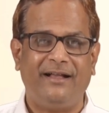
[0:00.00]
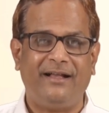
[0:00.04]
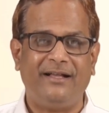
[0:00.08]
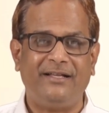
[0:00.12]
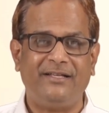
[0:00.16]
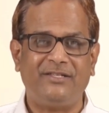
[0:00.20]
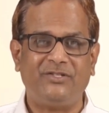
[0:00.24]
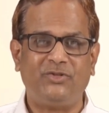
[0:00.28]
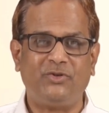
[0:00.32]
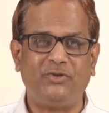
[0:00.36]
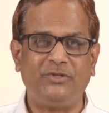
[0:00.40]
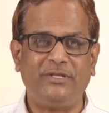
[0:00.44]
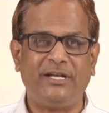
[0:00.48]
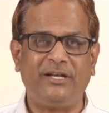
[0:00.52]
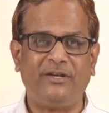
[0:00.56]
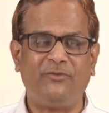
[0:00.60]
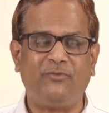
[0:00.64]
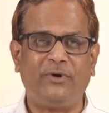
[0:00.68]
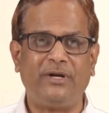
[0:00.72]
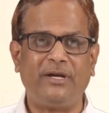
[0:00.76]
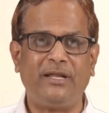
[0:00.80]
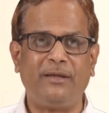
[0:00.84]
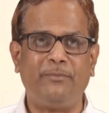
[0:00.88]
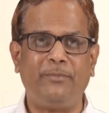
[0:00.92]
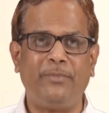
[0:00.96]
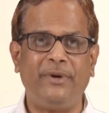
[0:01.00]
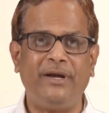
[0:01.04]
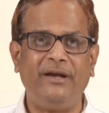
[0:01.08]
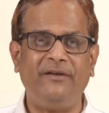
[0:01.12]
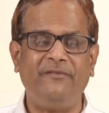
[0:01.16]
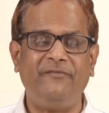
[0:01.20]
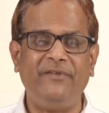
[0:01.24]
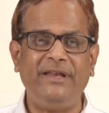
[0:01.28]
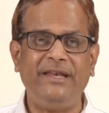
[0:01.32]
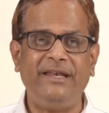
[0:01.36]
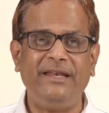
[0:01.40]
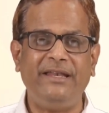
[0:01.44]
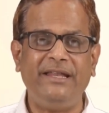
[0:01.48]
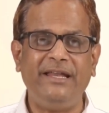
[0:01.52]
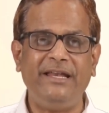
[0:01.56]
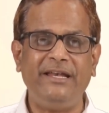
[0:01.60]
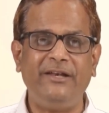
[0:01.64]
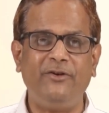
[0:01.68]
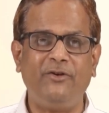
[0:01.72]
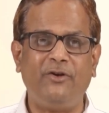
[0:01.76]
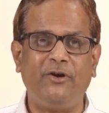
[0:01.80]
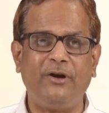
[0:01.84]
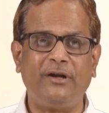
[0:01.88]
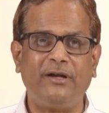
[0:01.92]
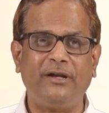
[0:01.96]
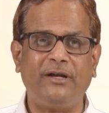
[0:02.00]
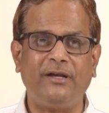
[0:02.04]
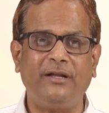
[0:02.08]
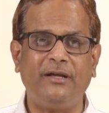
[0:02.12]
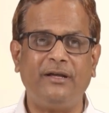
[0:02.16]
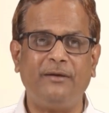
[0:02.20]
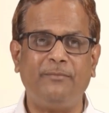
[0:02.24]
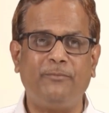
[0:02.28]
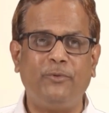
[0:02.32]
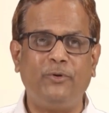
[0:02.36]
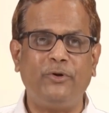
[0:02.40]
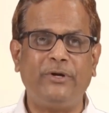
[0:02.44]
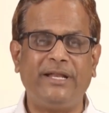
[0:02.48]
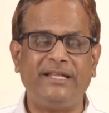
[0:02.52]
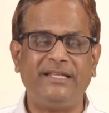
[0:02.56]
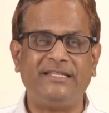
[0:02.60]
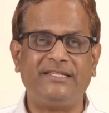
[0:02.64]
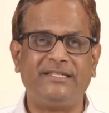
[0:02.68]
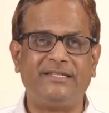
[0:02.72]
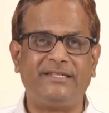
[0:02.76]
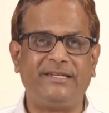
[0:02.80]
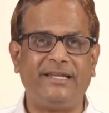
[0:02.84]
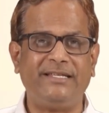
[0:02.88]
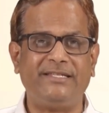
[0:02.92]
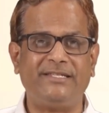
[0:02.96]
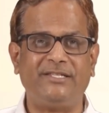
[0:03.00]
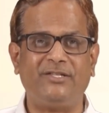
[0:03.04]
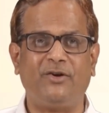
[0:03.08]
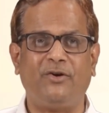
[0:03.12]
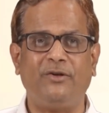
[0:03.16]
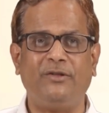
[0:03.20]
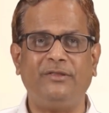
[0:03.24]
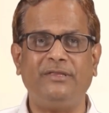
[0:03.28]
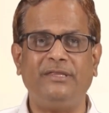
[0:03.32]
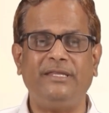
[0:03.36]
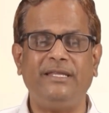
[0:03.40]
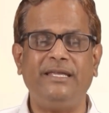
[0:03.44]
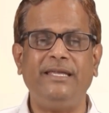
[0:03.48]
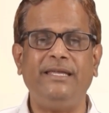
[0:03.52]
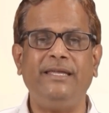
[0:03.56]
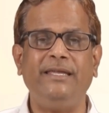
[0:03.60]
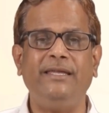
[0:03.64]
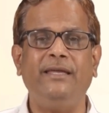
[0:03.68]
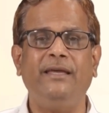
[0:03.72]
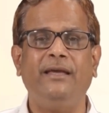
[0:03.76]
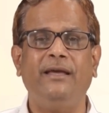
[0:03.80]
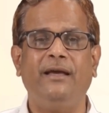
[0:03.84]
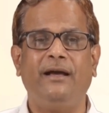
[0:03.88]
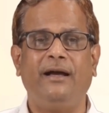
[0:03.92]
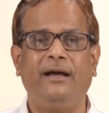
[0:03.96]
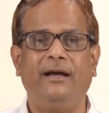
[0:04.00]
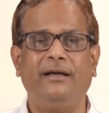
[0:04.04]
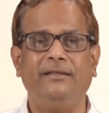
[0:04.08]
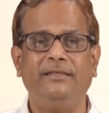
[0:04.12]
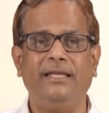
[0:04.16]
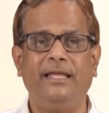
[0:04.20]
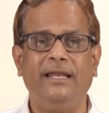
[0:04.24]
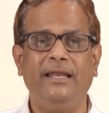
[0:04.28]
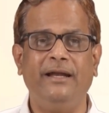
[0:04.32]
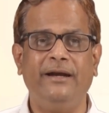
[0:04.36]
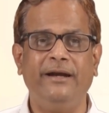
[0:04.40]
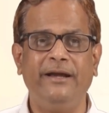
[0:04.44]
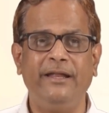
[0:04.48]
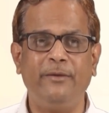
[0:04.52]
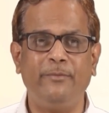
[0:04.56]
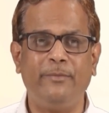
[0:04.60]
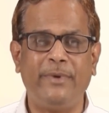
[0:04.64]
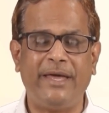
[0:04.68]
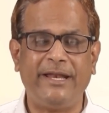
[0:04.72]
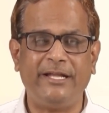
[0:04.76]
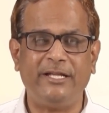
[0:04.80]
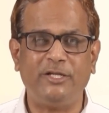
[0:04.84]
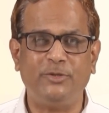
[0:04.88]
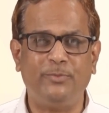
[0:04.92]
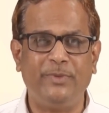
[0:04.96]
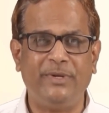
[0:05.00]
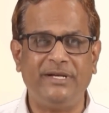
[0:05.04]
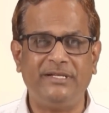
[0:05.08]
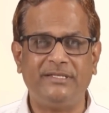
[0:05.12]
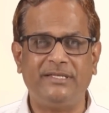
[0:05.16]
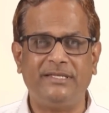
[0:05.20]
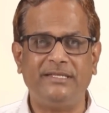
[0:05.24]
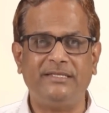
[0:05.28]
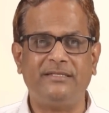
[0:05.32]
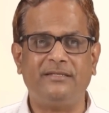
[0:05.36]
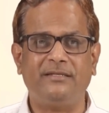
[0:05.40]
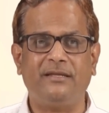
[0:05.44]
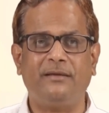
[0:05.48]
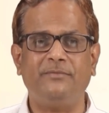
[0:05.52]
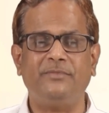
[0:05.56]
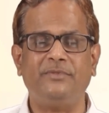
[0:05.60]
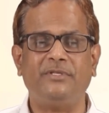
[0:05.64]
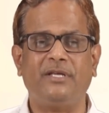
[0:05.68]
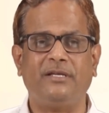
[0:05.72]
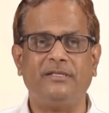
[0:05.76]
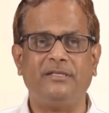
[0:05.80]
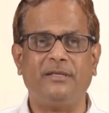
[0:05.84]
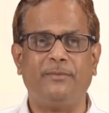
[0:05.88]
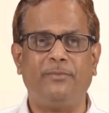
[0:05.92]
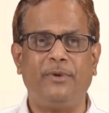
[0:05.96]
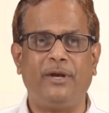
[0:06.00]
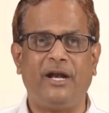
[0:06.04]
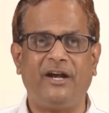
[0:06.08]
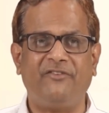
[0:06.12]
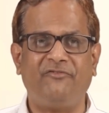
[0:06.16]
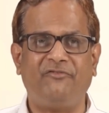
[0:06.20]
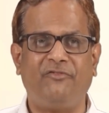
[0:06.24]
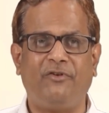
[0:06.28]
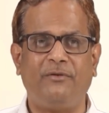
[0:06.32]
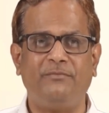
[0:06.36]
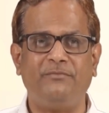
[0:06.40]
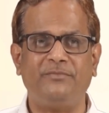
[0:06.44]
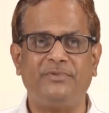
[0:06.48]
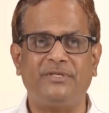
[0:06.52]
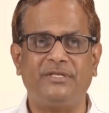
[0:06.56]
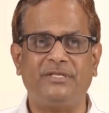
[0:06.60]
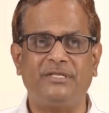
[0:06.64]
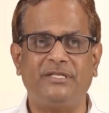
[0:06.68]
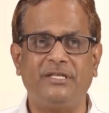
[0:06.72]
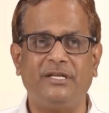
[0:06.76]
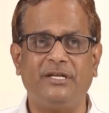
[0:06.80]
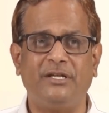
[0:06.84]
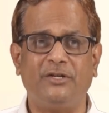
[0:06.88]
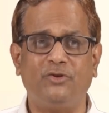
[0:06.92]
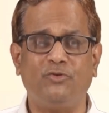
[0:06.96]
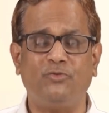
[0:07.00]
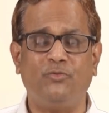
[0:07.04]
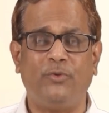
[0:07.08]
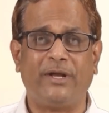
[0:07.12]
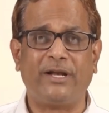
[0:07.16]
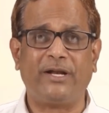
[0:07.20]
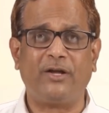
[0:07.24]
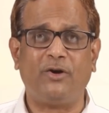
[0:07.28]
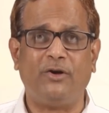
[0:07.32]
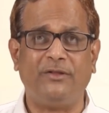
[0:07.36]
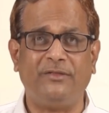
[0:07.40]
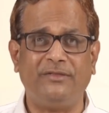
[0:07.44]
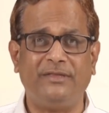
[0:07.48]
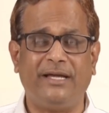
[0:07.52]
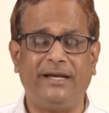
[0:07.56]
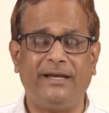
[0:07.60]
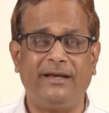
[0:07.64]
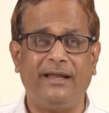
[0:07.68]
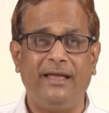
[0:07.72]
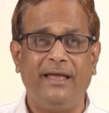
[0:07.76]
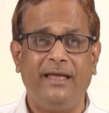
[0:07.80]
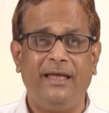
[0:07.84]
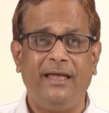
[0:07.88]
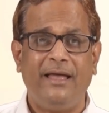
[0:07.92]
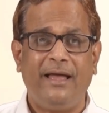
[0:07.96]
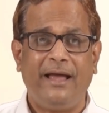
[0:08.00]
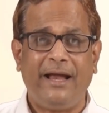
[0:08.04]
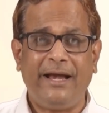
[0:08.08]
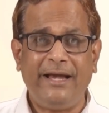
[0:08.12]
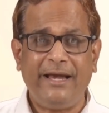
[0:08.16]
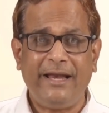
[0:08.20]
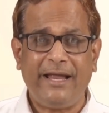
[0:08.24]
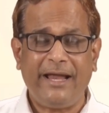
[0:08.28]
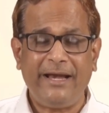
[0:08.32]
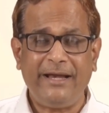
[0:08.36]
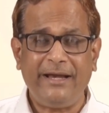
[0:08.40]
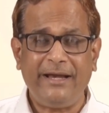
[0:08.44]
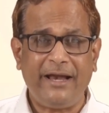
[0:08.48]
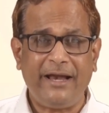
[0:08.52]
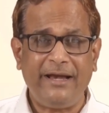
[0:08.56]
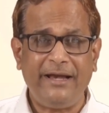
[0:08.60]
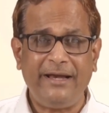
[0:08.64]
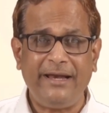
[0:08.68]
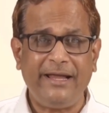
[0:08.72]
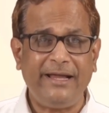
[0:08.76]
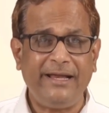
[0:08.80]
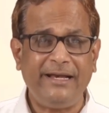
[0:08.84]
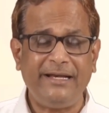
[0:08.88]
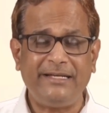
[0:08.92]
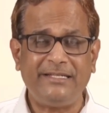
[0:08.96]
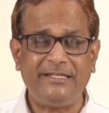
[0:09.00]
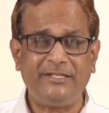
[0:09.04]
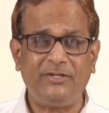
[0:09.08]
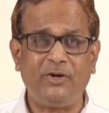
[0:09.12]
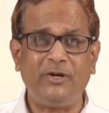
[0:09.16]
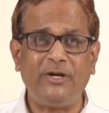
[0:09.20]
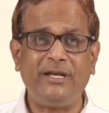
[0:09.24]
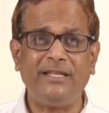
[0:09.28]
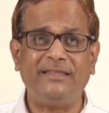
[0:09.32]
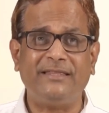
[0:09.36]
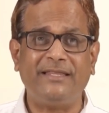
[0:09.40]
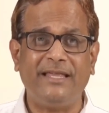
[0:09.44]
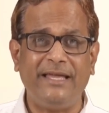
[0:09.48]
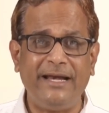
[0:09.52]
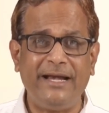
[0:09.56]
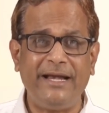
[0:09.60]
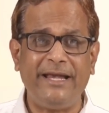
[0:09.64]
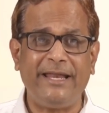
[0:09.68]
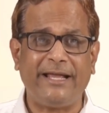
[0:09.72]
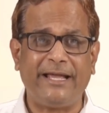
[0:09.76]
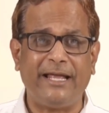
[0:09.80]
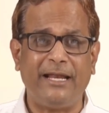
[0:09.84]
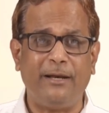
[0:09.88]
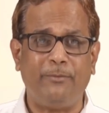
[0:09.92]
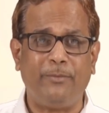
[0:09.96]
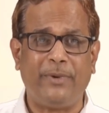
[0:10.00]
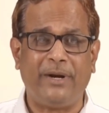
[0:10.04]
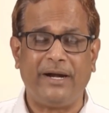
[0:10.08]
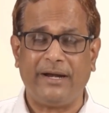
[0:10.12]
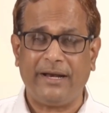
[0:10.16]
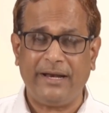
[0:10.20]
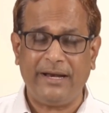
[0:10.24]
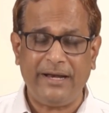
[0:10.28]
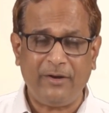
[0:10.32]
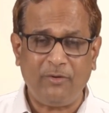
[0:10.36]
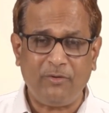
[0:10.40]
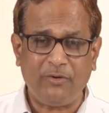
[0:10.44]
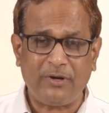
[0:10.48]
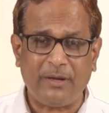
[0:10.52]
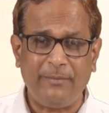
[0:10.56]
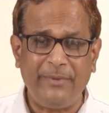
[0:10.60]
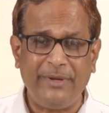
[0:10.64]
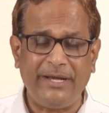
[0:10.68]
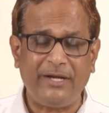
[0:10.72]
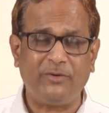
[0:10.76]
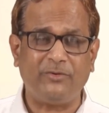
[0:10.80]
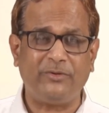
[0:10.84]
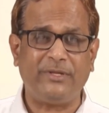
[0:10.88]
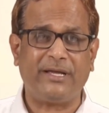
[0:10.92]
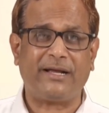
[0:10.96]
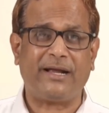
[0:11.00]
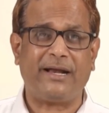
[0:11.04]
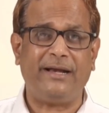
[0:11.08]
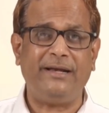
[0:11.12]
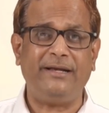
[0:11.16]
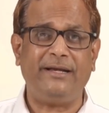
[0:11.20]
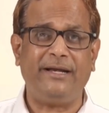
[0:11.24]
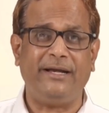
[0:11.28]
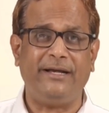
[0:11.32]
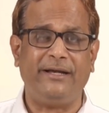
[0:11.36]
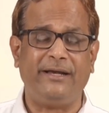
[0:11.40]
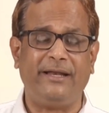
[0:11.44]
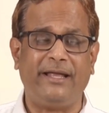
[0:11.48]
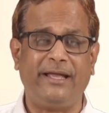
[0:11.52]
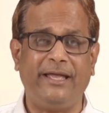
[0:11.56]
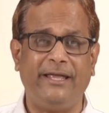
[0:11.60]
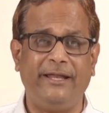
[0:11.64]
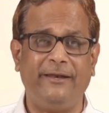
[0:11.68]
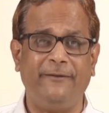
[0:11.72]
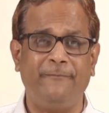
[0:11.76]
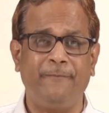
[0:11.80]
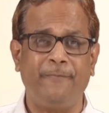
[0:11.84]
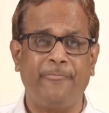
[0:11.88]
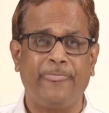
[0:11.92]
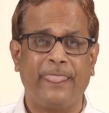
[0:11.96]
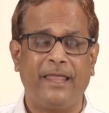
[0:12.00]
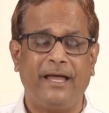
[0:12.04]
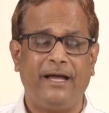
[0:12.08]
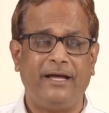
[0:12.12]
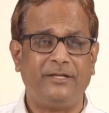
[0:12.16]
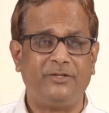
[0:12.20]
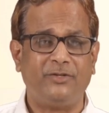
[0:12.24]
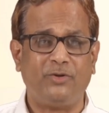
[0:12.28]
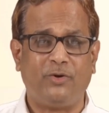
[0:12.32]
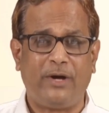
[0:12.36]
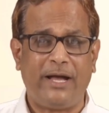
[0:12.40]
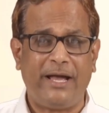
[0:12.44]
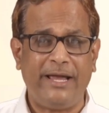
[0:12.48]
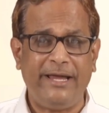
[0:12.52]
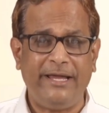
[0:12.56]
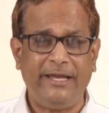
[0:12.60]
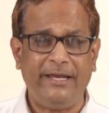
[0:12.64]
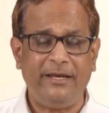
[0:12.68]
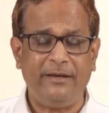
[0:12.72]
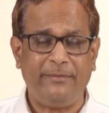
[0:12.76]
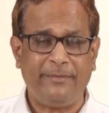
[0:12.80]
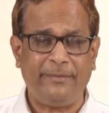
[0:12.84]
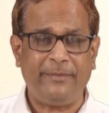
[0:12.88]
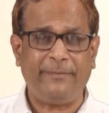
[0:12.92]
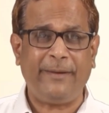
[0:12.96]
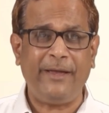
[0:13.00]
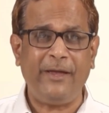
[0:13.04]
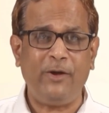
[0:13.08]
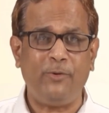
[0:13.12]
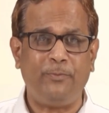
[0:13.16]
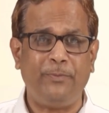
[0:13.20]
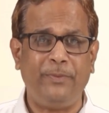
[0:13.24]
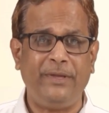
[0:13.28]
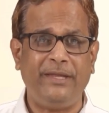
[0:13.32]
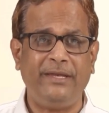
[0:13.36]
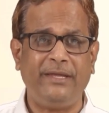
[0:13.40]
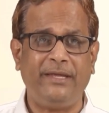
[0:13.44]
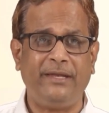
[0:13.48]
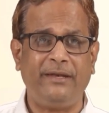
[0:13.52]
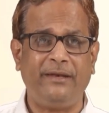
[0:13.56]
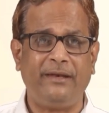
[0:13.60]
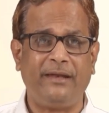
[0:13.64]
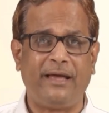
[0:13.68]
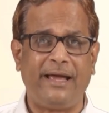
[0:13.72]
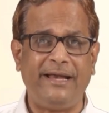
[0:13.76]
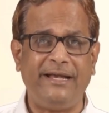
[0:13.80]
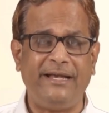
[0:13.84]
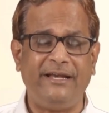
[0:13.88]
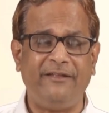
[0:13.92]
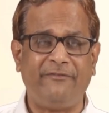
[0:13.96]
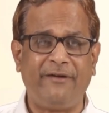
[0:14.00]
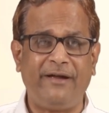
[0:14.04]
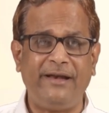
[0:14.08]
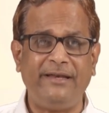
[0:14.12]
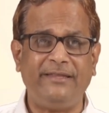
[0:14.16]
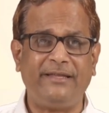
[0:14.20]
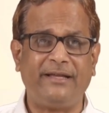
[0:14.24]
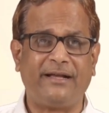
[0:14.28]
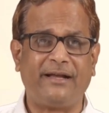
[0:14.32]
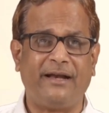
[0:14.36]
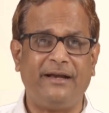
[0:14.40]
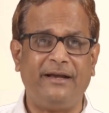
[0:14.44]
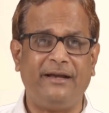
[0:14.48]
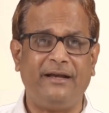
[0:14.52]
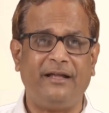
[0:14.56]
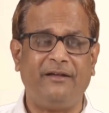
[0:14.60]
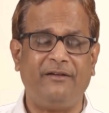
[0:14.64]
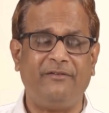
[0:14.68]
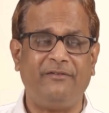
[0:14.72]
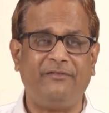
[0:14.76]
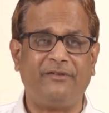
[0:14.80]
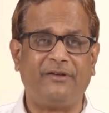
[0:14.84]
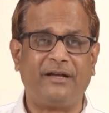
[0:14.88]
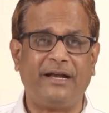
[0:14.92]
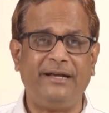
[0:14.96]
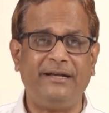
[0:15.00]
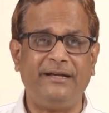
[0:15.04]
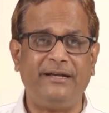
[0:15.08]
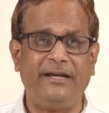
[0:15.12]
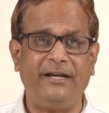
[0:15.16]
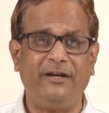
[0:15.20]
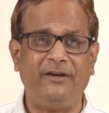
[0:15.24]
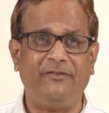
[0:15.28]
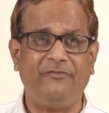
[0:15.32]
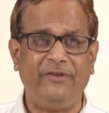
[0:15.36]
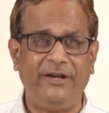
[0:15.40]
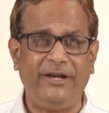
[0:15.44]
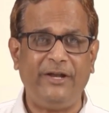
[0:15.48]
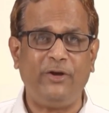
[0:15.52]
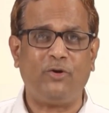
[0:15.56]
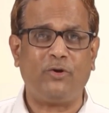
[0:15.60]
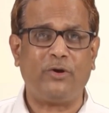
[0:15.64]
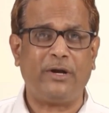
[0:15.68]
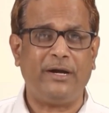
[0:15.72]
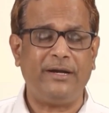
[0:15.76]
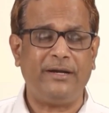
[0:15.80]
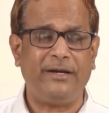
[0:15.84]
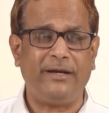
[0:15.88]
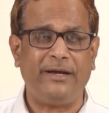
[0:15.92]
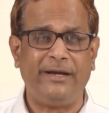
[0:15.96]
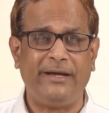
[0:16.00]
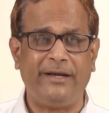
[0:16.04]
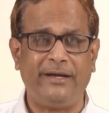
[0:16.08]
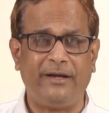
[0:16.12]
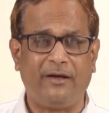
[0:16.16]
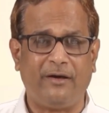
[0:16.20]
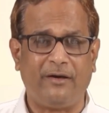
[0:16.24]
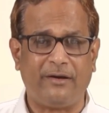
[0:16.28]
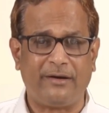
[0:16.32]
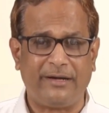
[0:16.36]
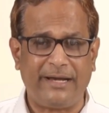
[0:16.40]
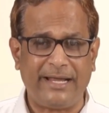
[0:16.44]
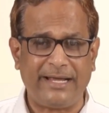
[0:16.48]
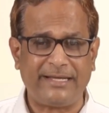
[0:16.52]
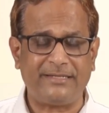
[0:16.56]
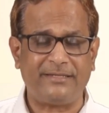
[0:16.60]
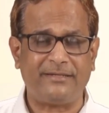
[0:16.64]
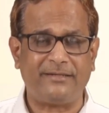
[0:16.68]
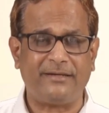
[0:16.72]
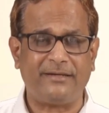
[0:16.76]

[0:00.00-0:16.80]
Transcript: So that what happened, we need not put a stress on the learning management systems or the platforms to work on that. And it's not a theoretical part. And now coming to the content again. So in my opinion, I divide the content, video content or text